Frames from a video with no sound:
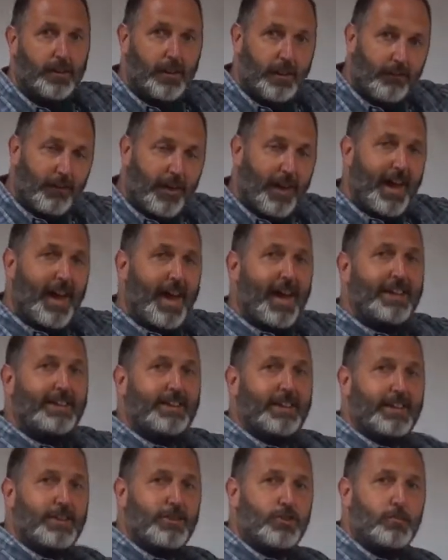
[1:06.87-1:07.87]
If I add
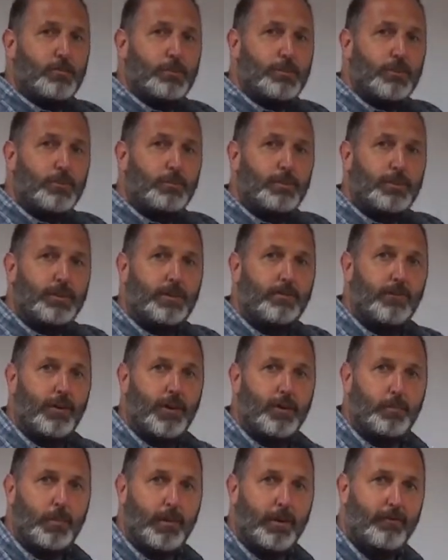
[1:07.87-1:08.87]
these numbers up and
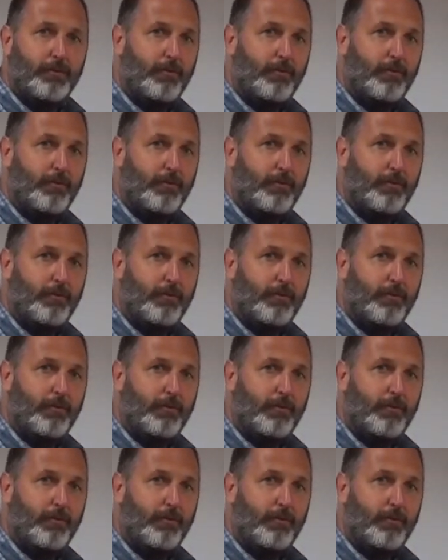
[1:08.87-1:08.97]
divide by